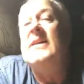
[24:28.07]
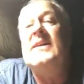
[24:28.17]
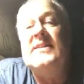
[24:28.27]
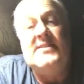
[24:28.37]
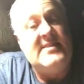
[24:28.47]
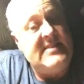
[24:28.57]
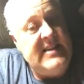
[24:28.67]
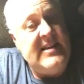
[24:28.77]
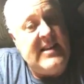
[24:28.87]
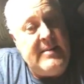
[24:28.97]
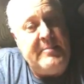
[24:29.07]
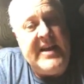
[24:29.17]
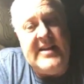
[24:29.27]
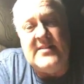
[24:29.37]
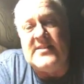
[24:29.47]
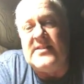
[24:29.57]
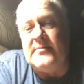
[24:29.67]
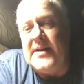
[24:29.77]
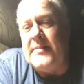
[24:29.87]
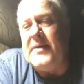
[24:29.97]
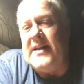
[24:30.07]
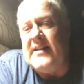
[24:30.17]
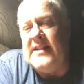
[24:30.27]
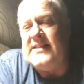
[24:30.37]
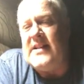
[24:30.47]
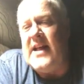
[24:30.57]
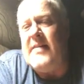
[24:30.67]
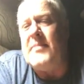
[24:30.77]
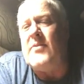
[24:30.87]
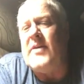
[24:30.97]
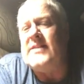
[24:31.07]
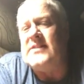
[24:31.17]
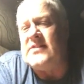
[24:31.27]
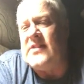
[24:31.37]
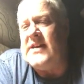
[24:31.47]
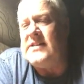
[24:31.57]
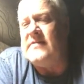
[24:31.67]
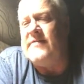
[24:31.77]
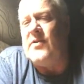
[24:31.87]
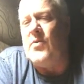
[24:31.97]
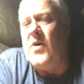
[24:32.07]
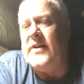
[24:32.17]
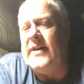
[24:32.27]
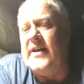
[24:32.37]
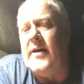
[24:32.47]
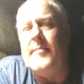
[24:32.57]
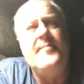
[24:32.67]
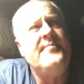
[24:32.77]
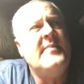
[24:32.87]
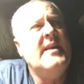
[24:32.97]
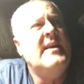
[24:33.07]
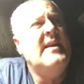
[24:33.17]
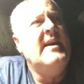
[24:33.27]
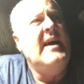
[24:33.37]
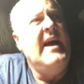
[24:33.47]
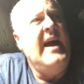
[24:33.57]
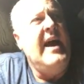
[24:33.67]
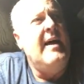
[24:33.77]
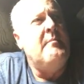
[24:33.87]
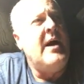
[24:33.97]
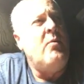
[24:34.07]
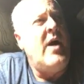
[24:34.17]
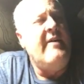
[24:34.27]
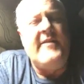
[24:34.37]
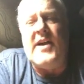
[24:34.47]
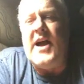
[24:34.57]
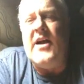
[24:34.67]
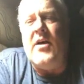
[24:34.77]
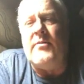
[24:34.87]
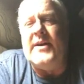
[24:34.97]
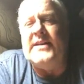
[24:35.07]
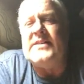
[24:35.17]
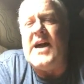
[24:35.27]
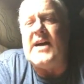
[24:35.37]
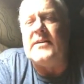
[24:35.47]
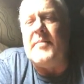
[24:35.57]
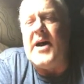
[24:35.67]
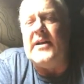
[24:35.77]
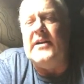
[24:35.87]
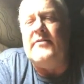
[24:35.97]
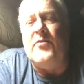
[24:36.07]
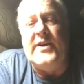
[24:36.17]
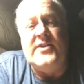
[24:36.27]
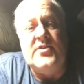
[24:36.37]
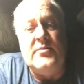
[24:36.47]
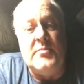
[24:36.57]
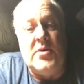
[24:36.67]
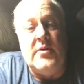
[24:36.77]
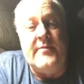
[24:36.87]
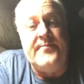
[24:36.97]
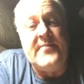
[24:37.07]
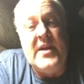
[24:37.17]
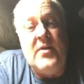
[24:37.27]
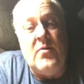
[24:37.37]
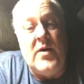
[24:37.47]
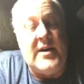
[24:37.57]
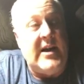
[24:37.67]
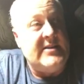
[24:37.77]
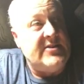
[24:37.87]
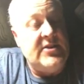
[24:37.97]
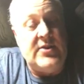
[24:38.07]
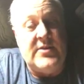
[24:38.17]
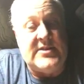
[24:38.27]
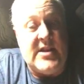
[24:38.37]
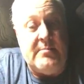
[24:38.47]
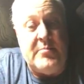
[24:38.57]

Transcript: still appeals to me, but at least I'll have my registration for 1 year. And my wife and I already talked about it. If we do move, what I'll do is I'll